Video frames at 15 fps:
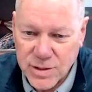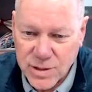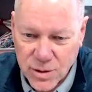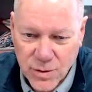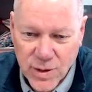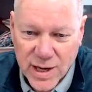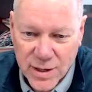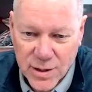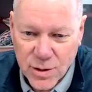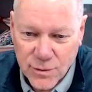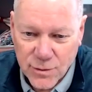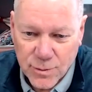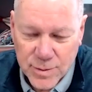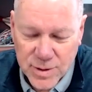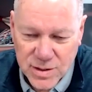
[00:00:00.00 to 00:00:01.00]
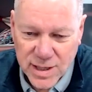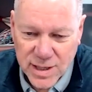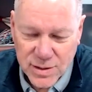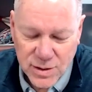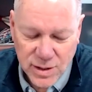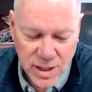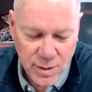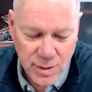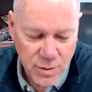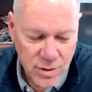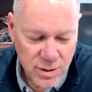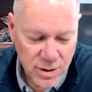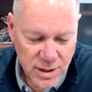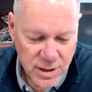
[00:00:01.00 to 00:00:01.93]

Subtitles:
he knew how to do from his days at Kimber,